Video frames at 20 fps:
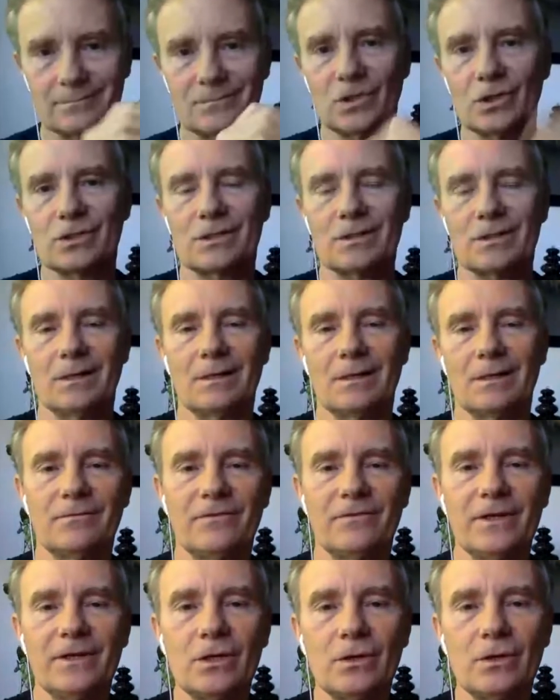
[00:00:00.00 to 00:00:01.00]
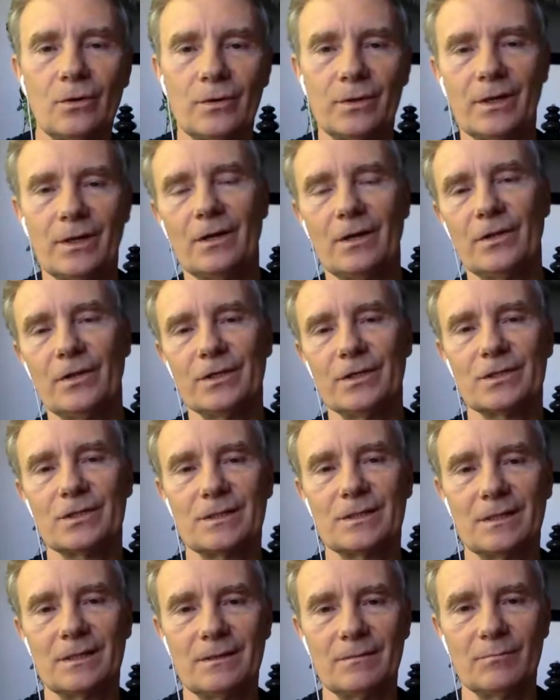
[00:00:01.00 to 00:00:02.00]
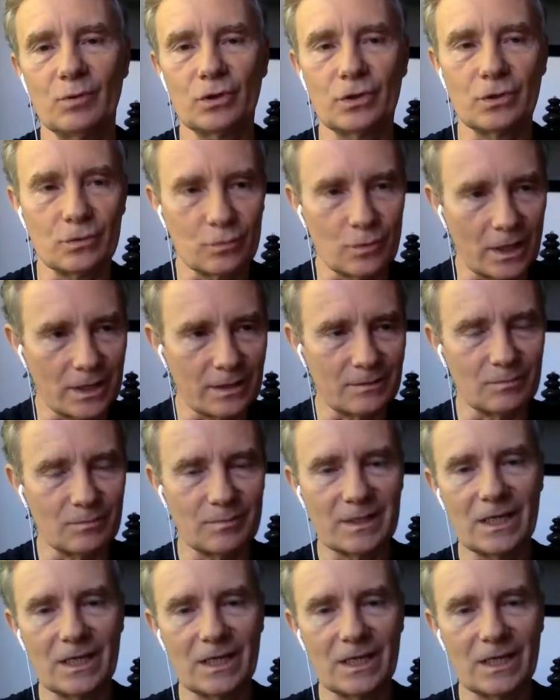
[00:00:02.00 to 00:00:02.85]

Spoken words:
video and all this, and put the right